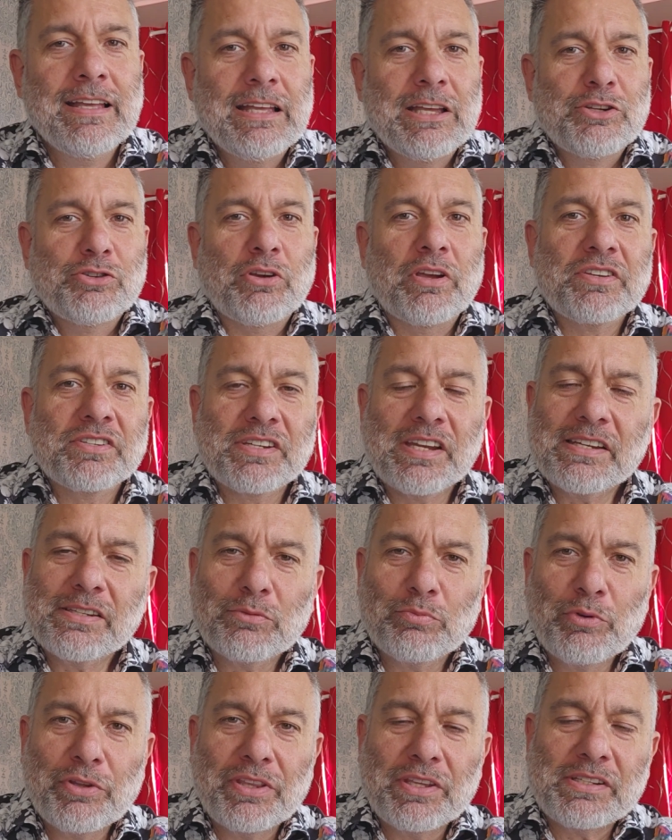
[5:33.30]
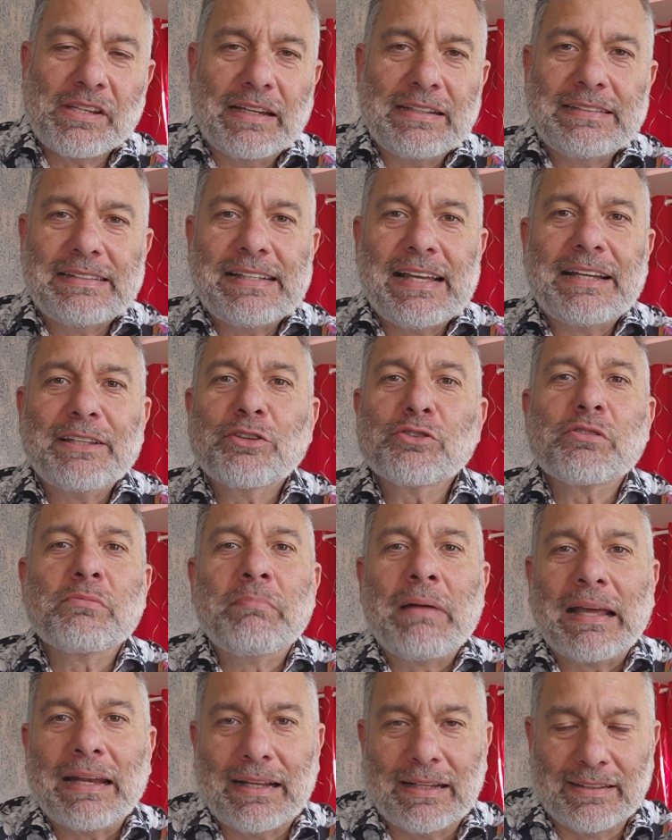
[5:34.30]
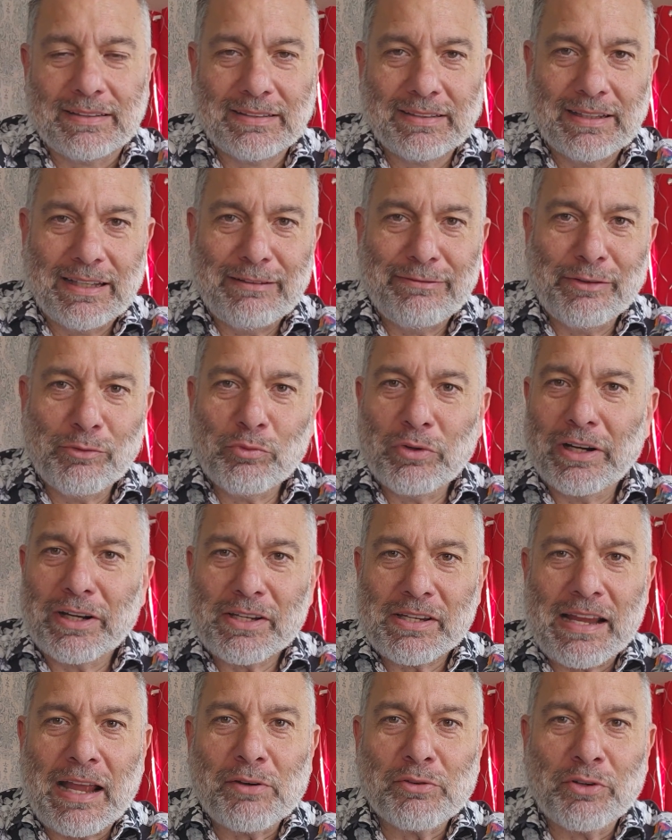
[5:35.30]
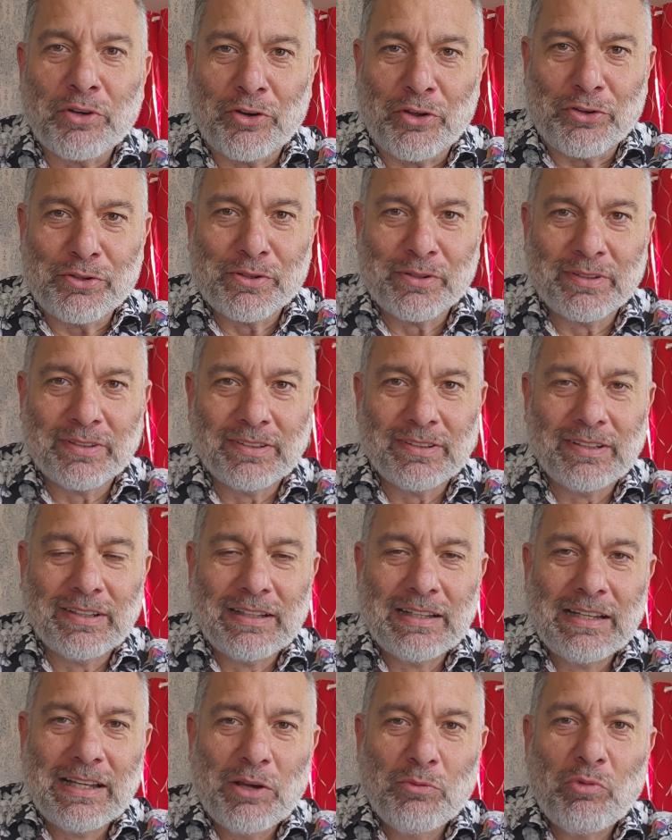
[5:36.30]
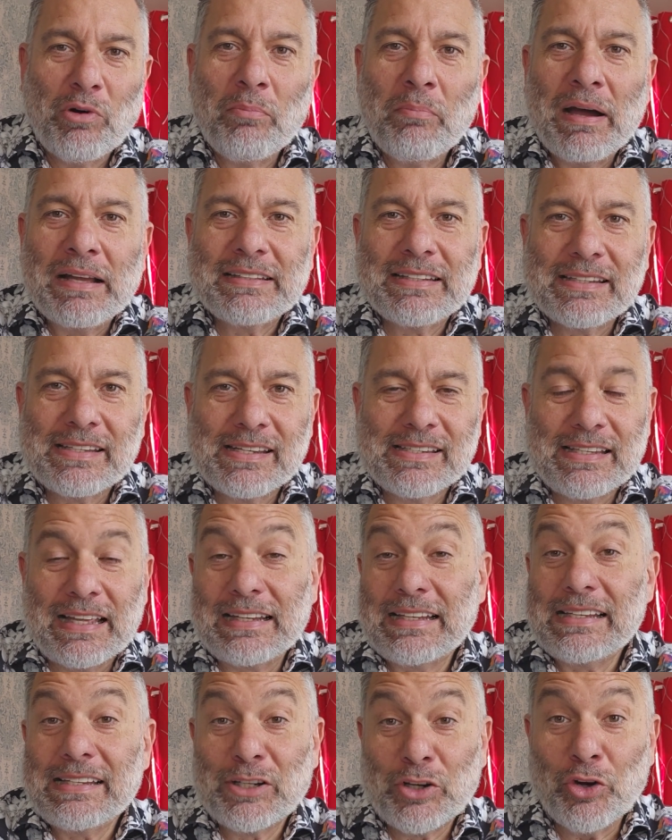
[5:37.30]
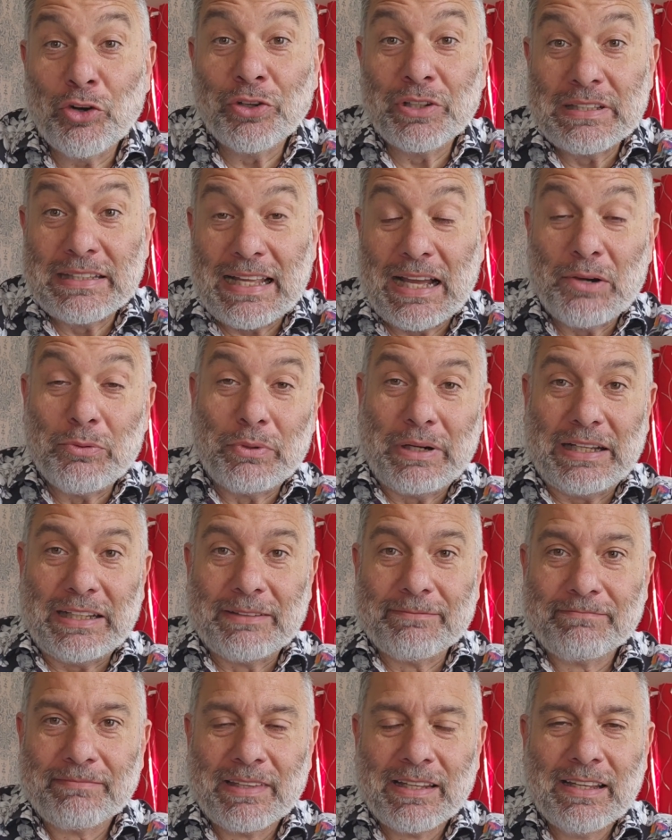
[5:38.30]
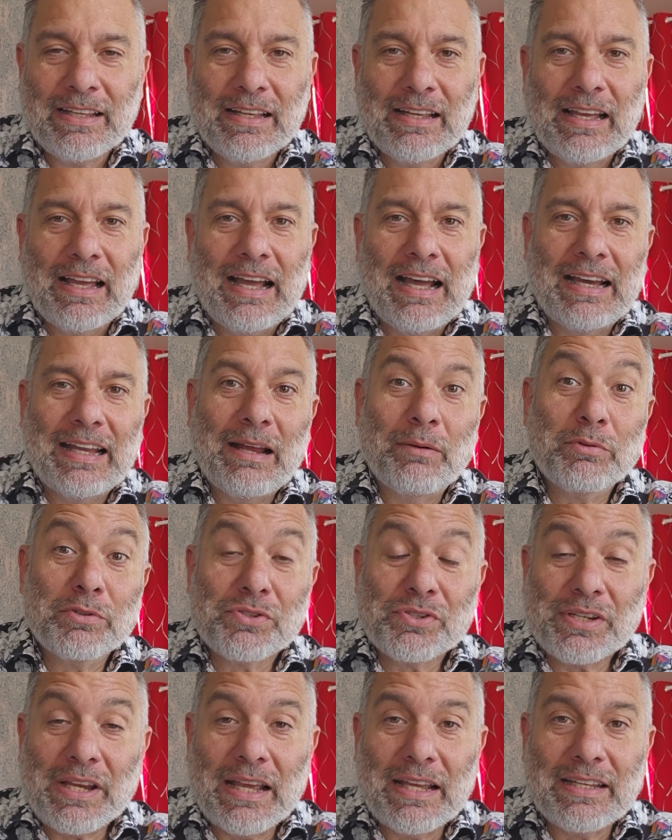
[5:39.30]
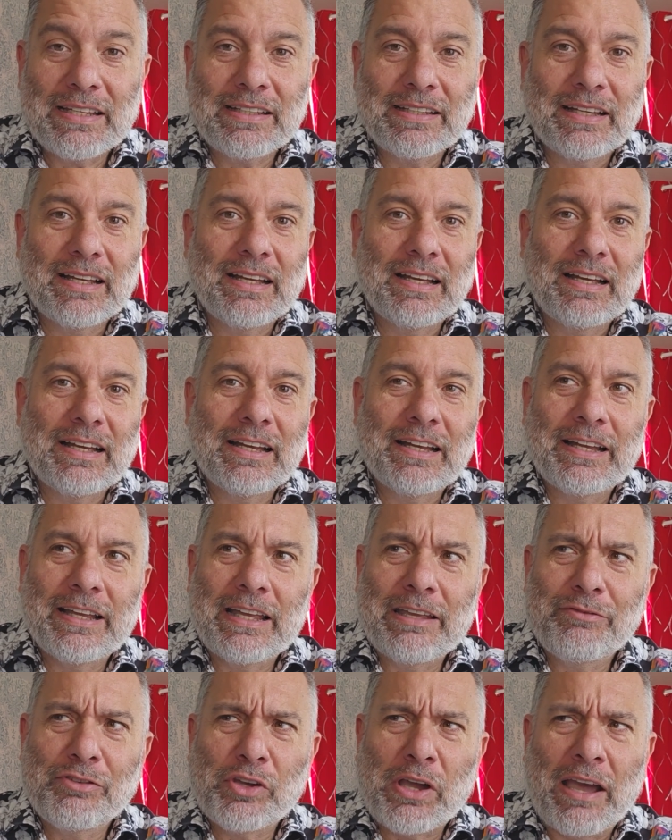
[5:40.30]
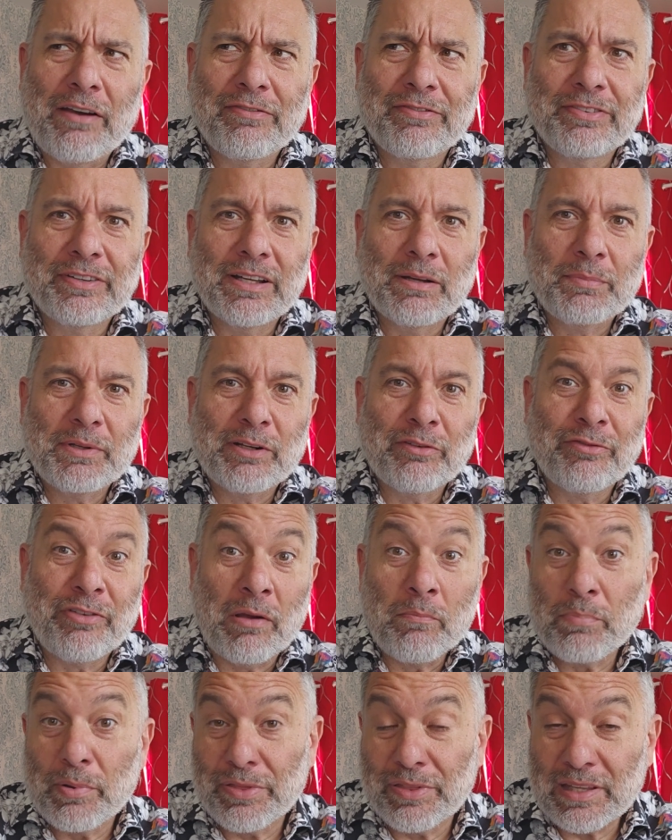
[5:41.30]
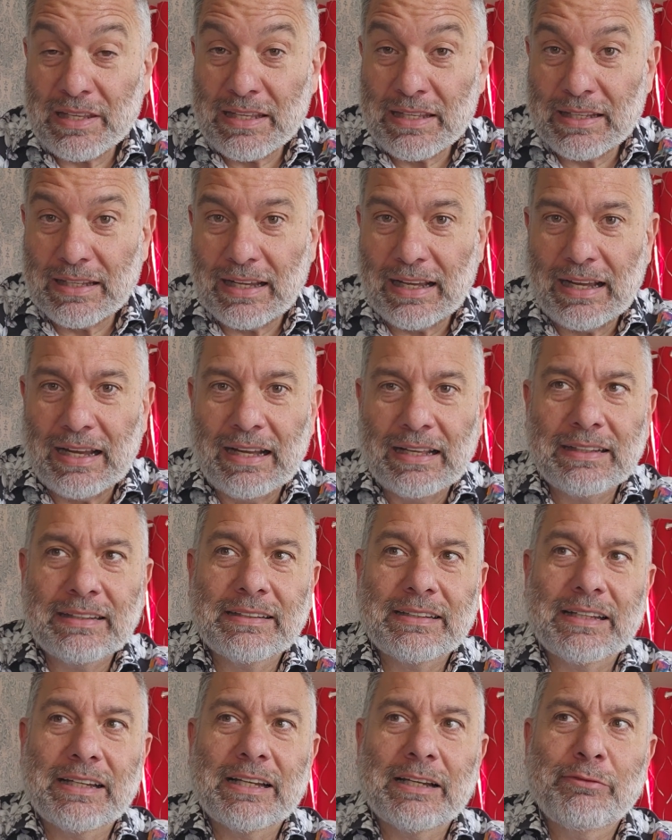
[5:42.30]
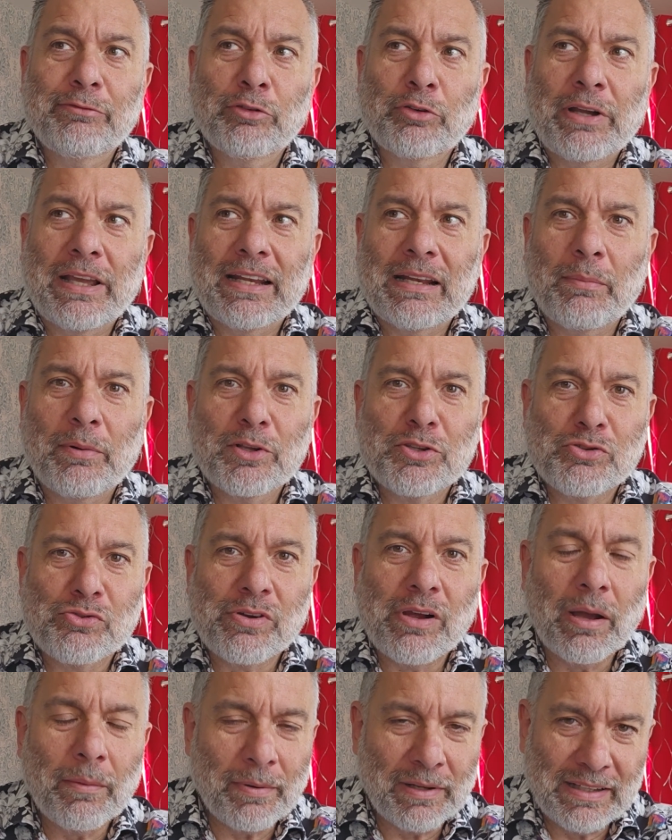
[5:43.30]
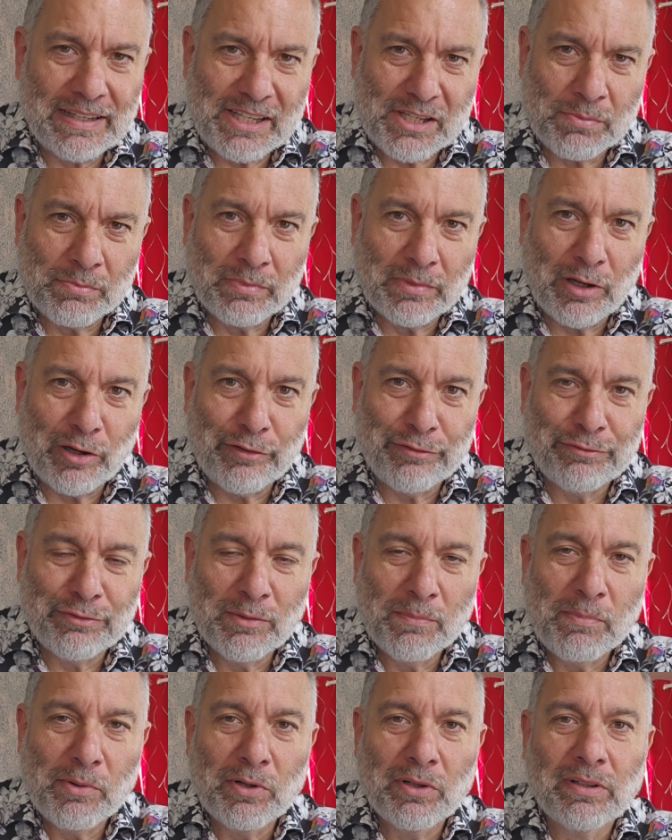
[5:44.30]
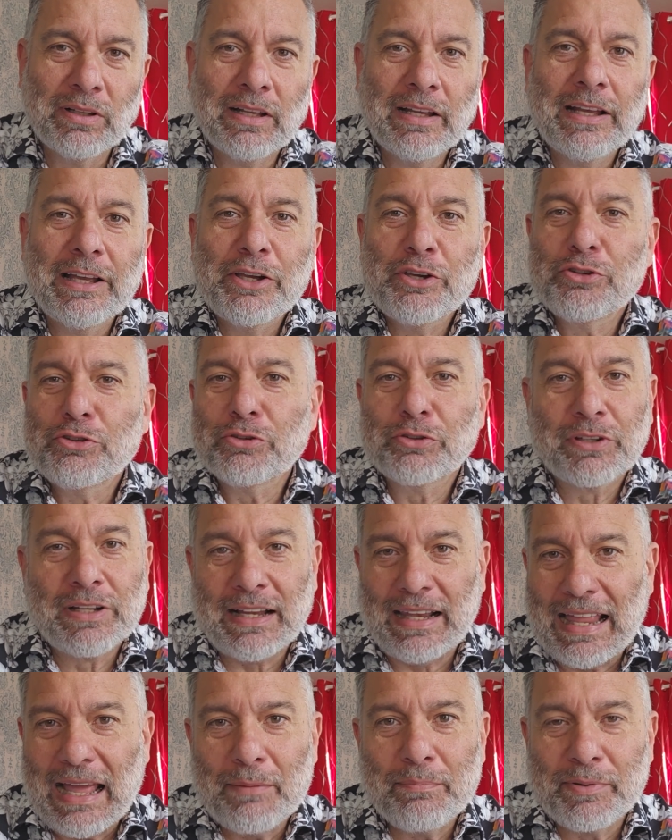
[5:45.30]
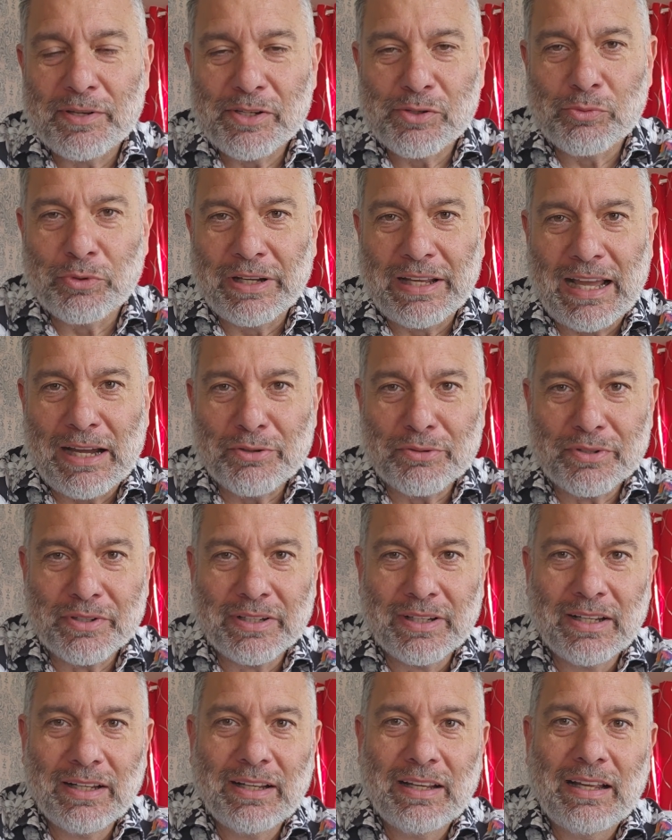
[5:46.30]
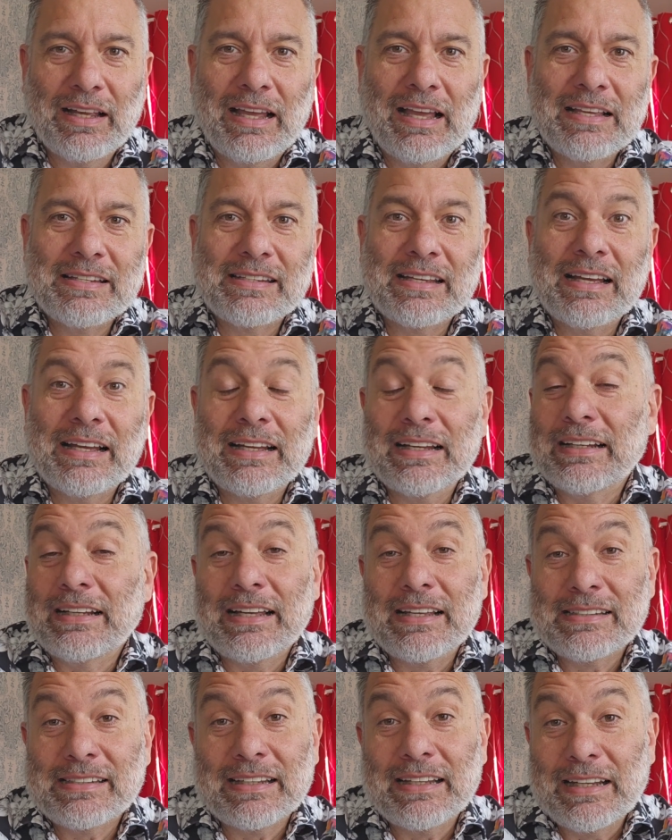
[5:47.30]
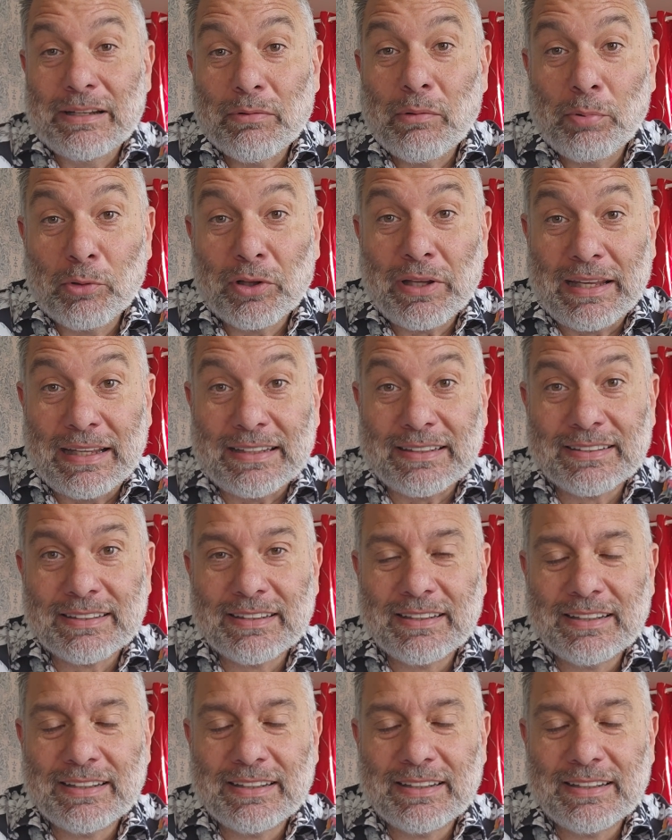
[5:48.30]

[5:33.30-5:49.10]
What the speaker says: So I insist with this idea. It doesn't matter if it works out or not. What matters is that he's going that way. And I would say, if you have a bit of empathy and forget about tribalism of football, you should clap his way out. He's a Liverpool kid